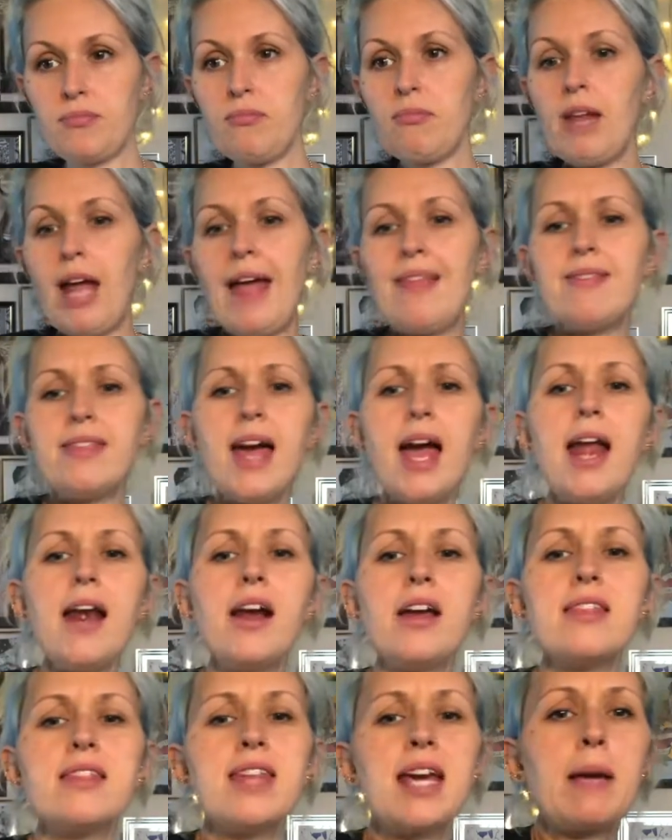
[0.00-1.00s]
And then I
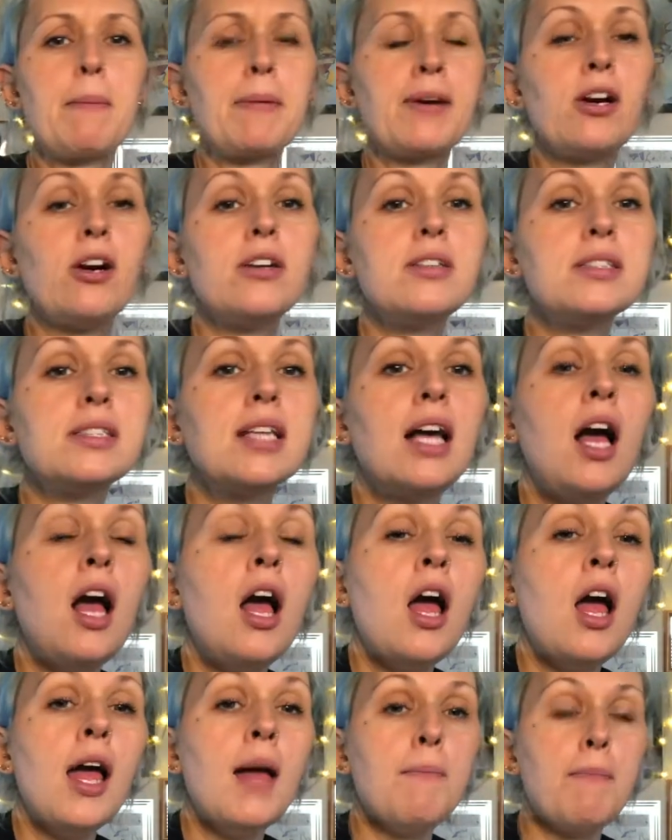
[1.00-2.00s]
think because
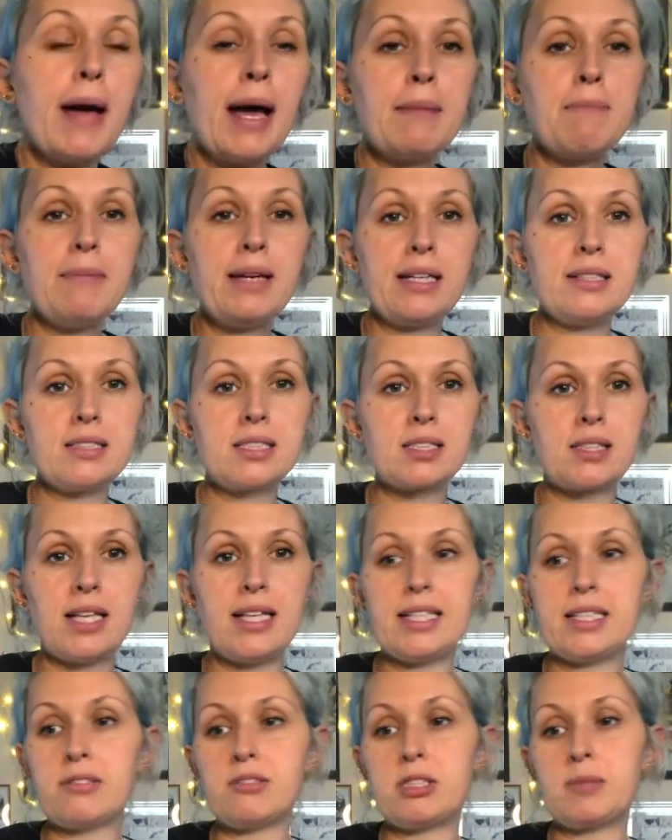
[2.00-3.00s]
banh mi is a
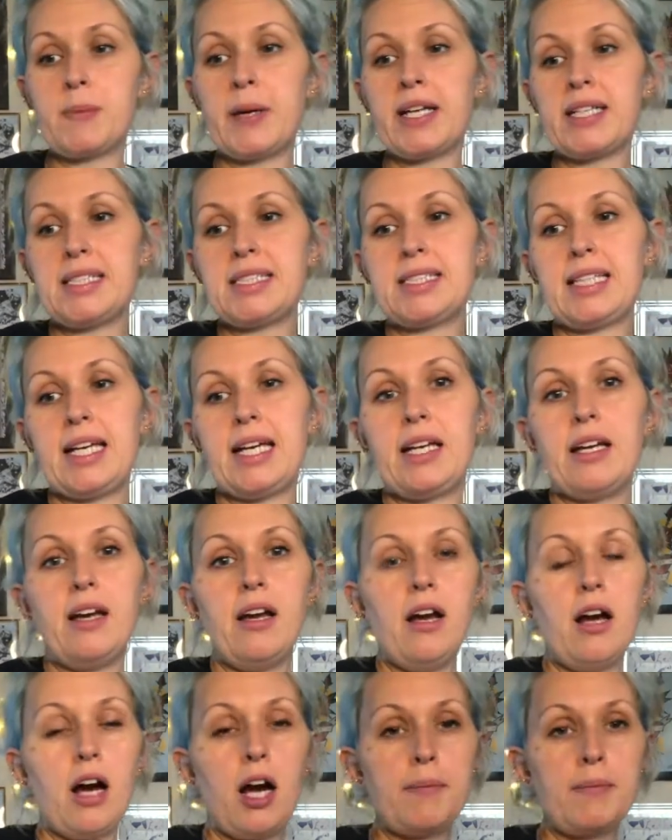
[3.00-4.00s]
little spicy,
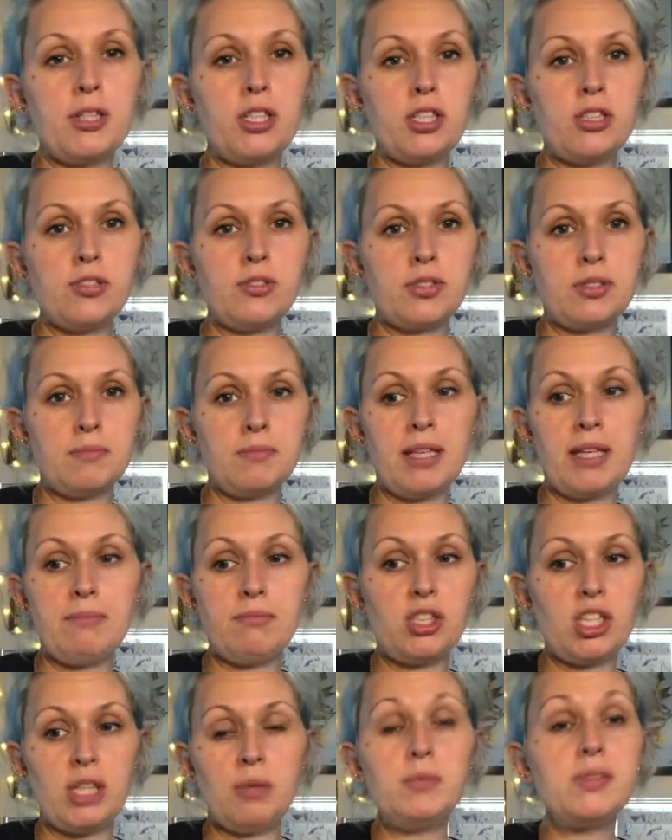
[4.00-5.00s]
I'm going to use some
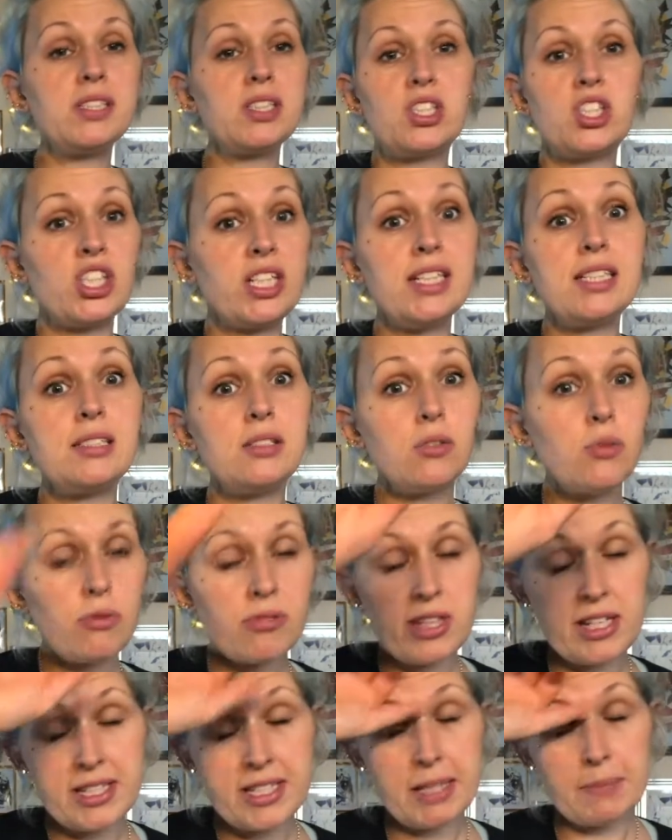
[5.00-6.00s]
kimchi, which isn't
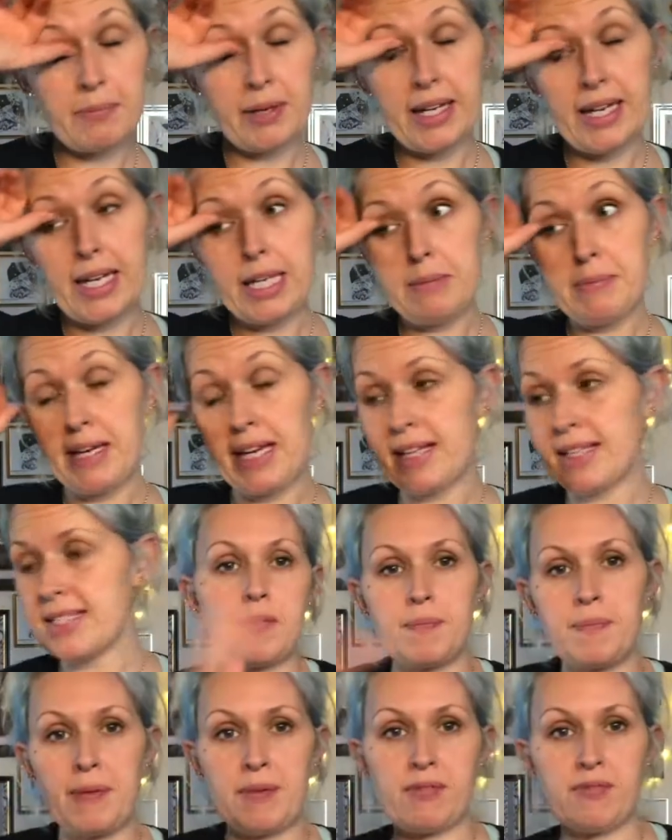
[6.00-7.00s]
authentic by any means.
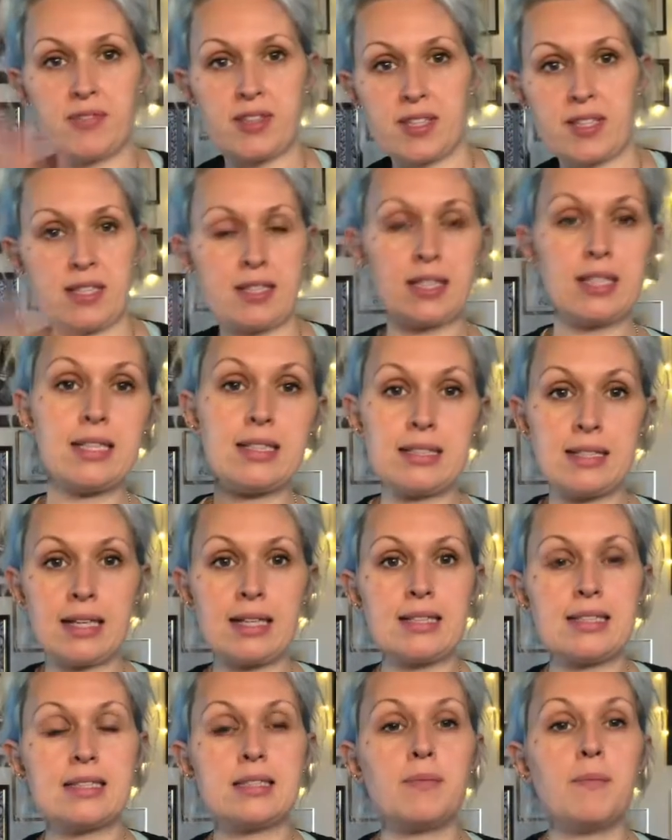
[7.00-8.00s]

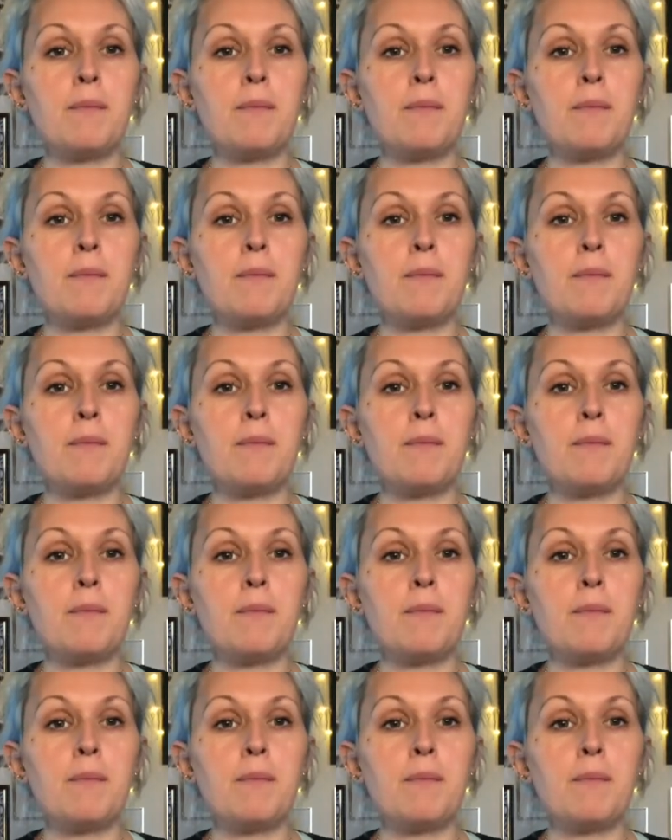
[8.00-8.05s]
Dust.